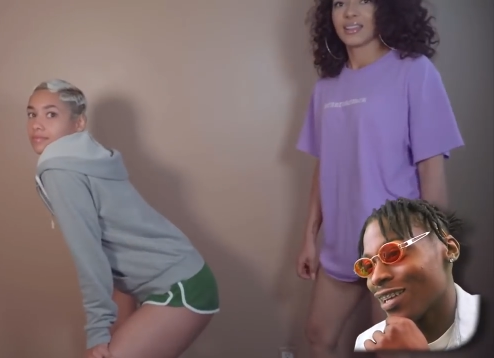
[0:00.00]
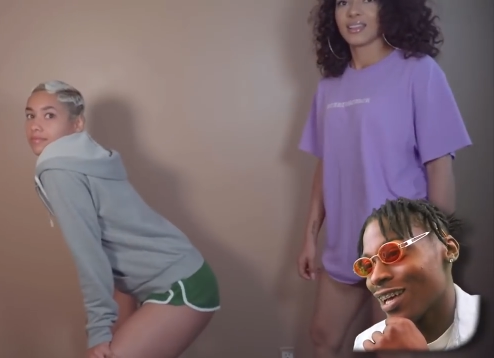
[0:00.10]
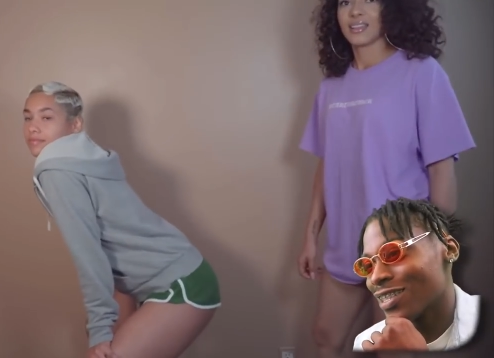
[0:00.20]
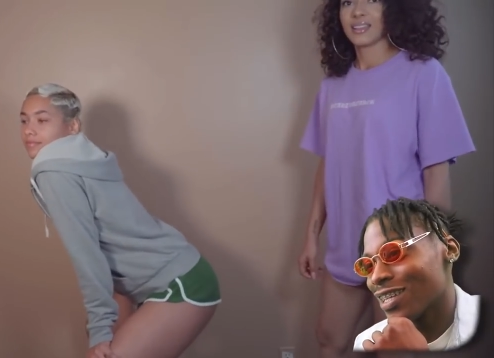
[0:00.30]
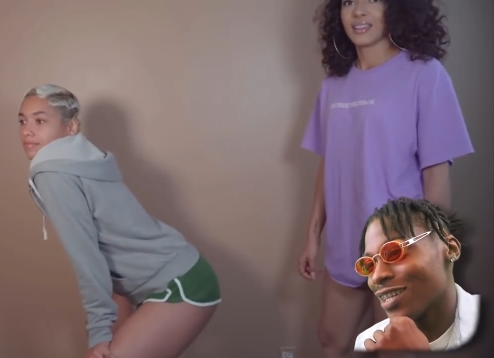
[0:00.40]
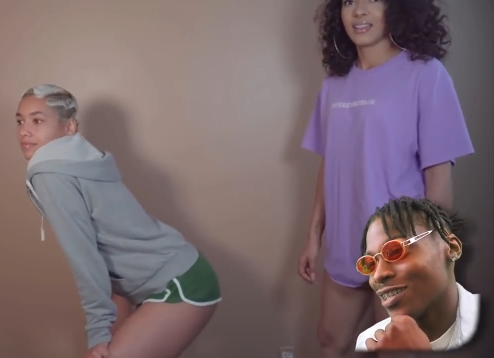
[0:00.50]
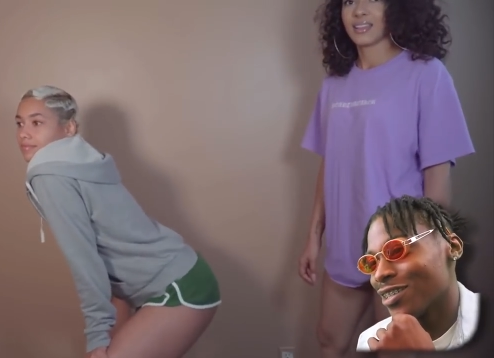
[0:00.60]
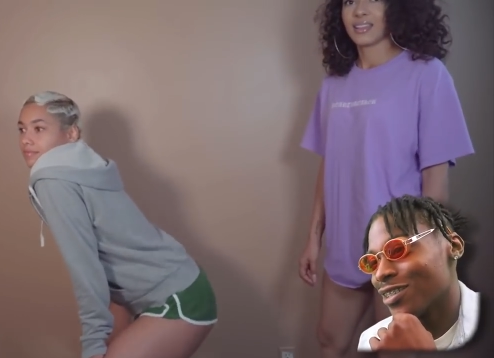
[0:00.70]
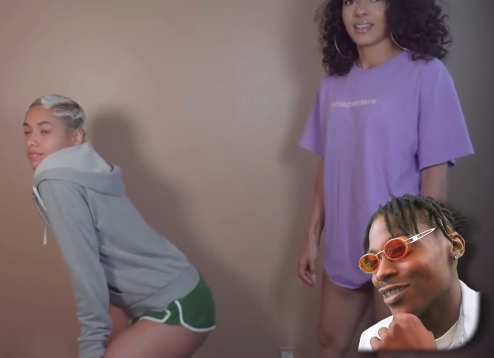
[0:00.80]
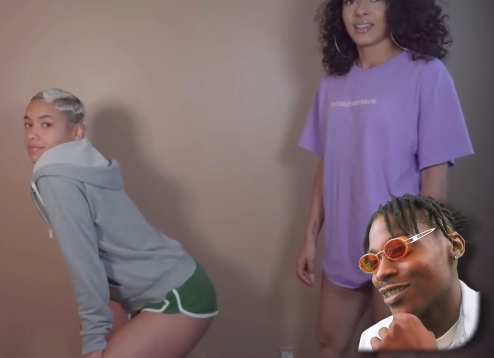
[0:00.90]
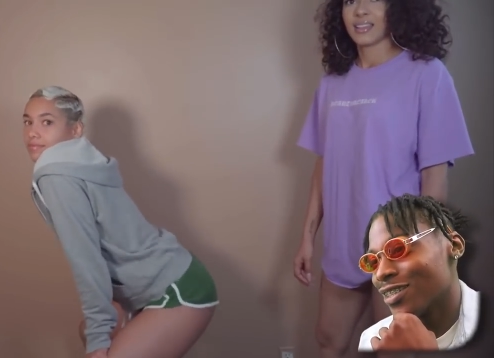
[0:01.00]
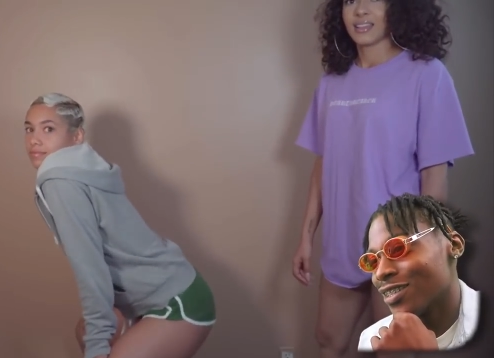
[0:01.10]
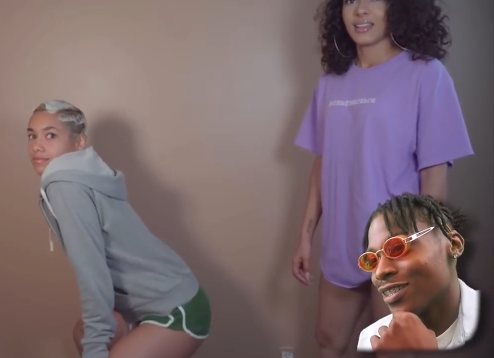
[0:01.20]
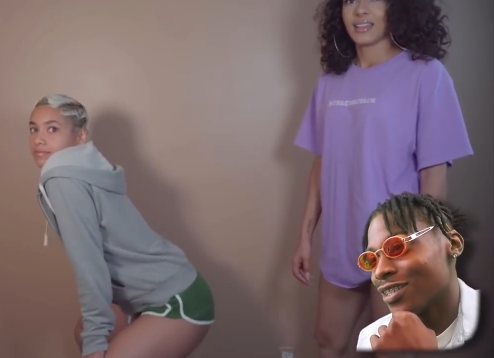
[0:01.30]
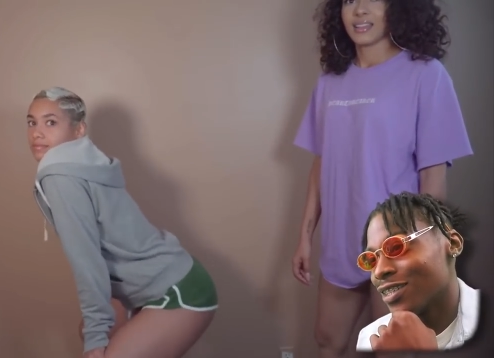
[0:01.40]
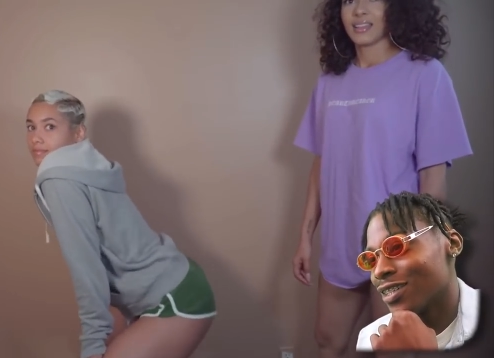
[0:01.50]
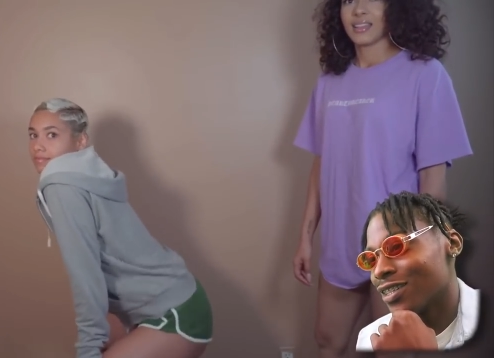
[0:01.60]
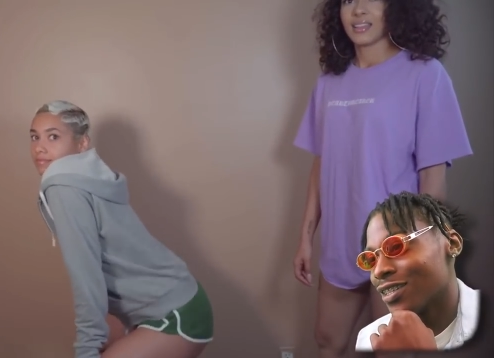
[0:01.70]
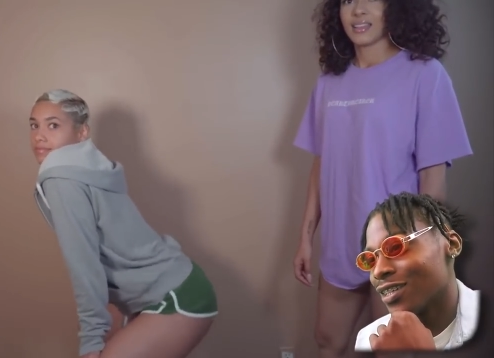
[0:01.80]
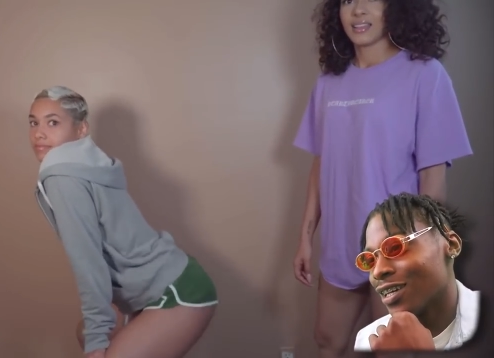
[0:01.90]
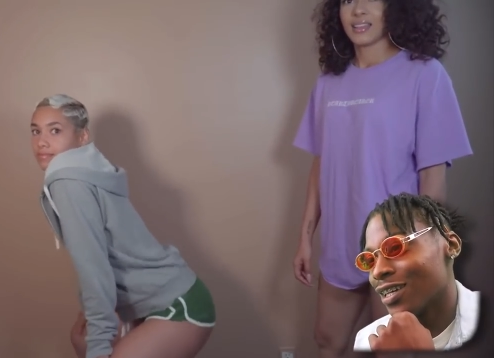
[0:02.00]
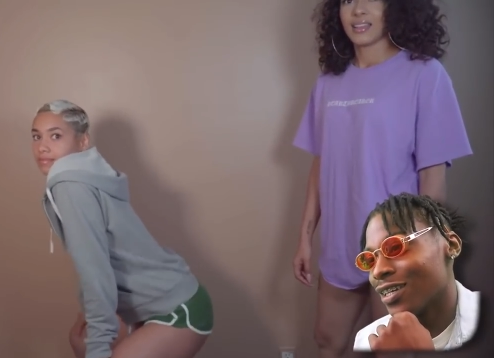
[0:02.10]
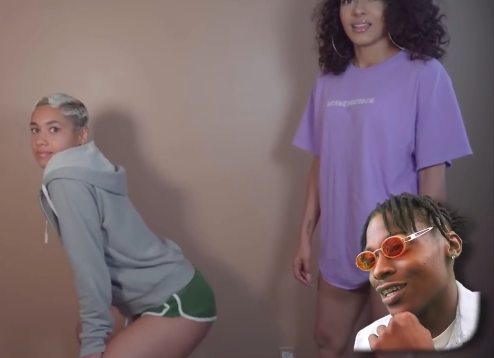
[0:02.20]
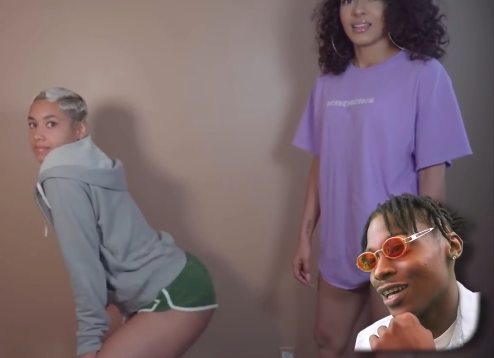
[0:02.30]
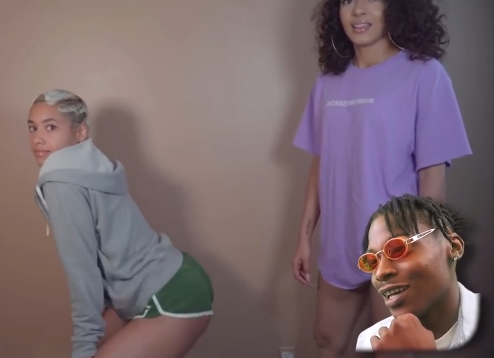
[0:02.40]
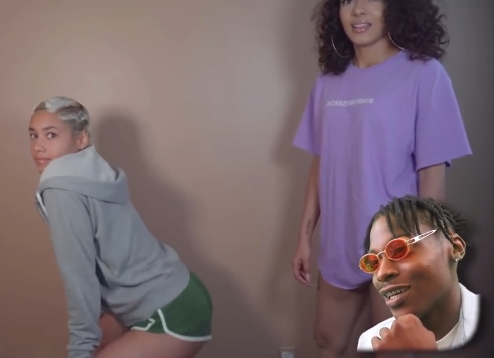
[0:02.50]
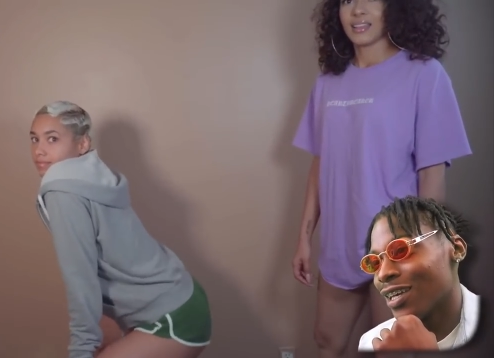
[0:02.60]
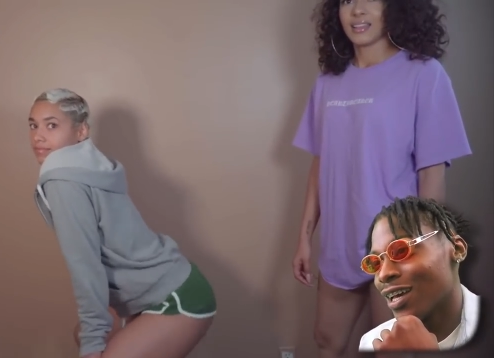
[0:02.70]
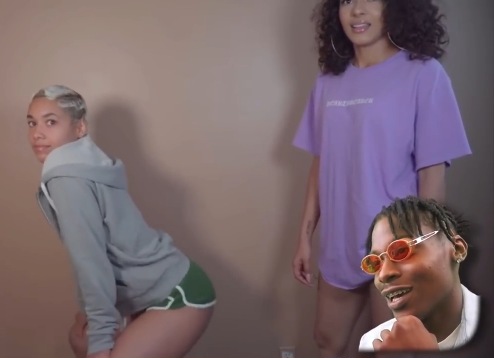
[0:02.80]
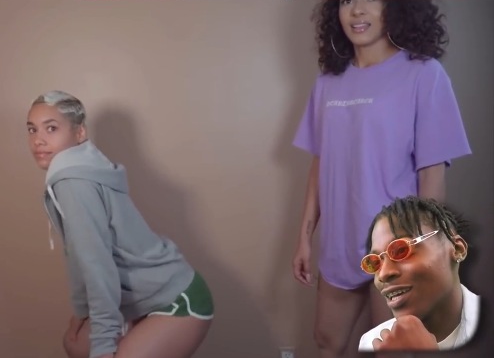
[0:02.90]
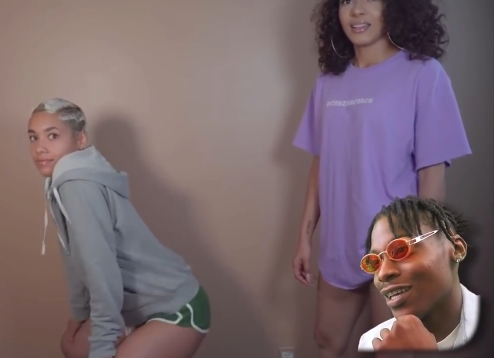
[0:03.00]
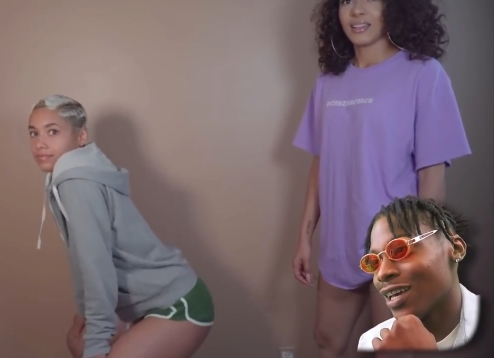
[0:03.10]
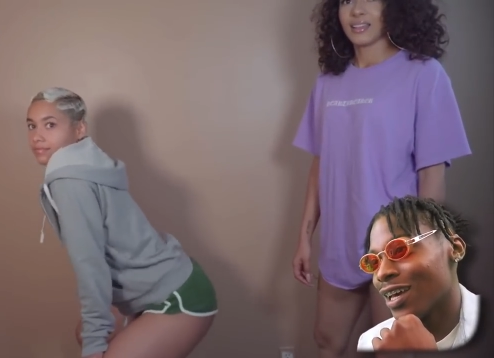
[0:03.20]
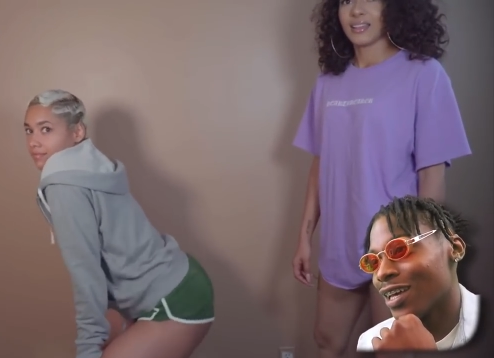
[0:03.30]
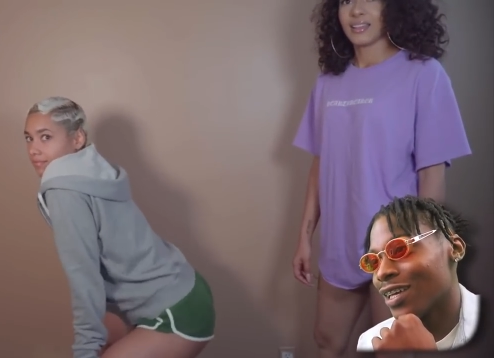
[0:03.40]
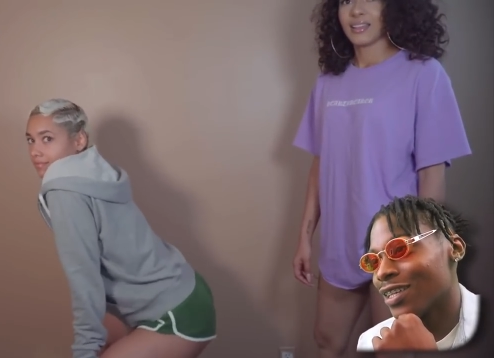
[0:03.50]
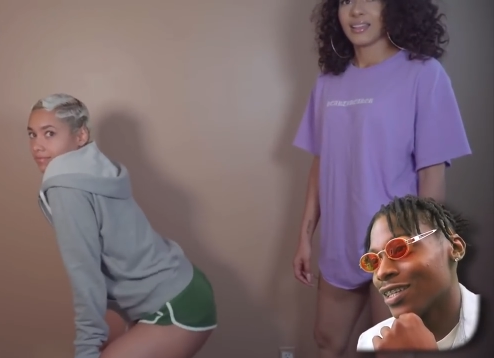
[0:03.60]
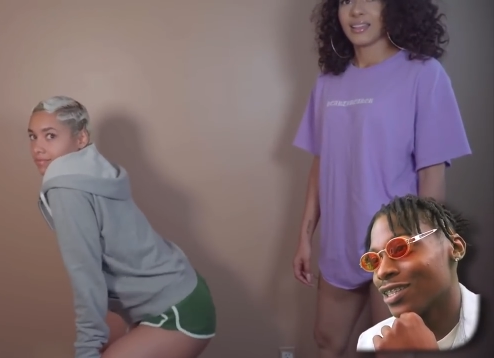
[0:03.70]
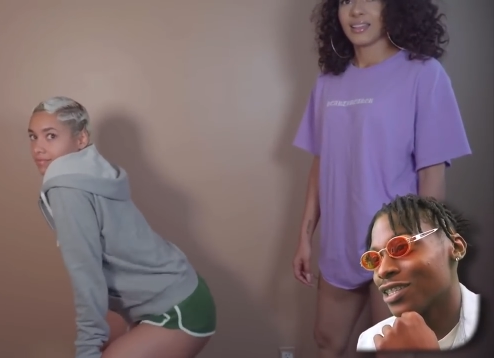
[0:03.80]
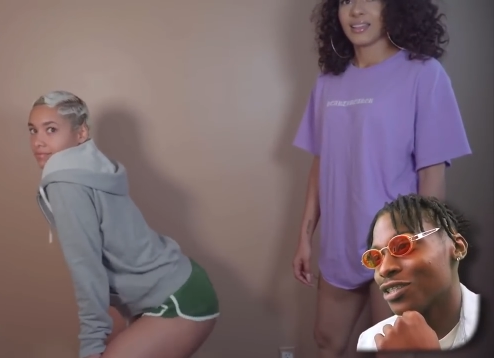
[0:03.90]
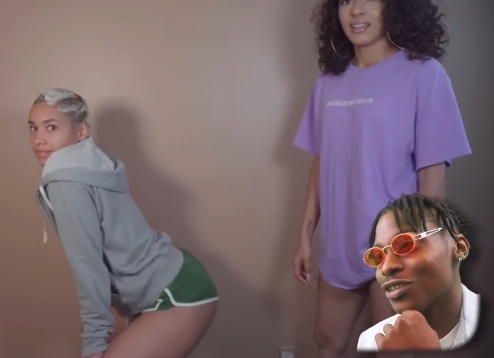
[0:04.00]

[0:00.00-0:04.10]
Speaker 1: down side here. Yeah, hey, hey, hey, hey. Look at, she just